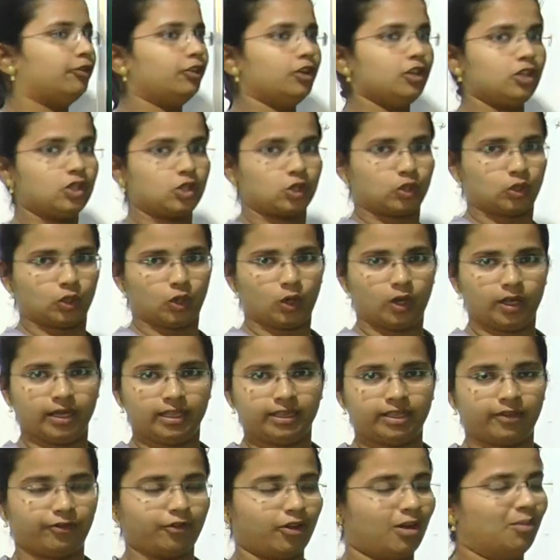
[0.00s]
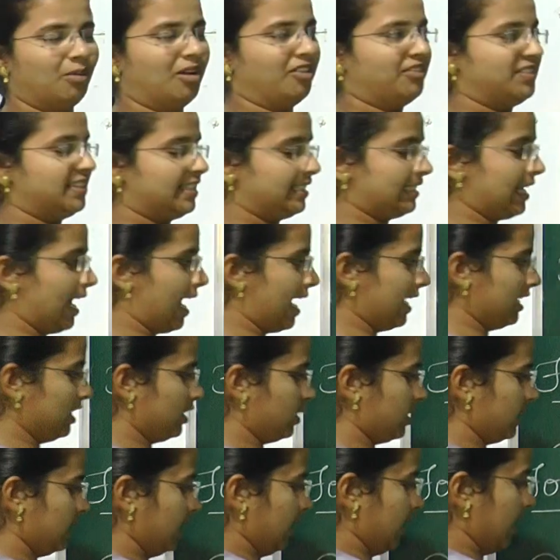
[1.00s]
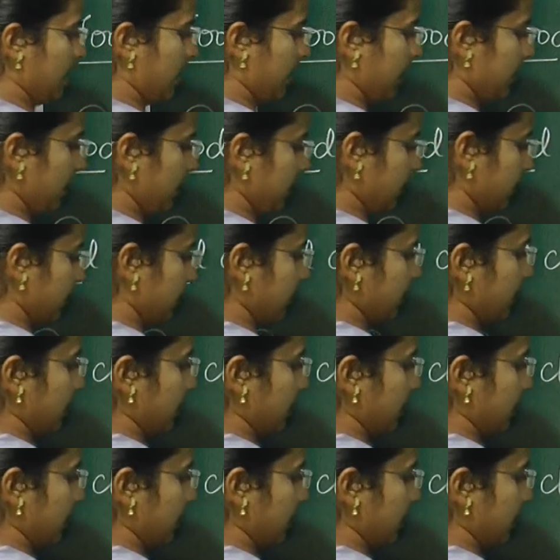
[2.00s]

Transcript: food stored in the form of starch is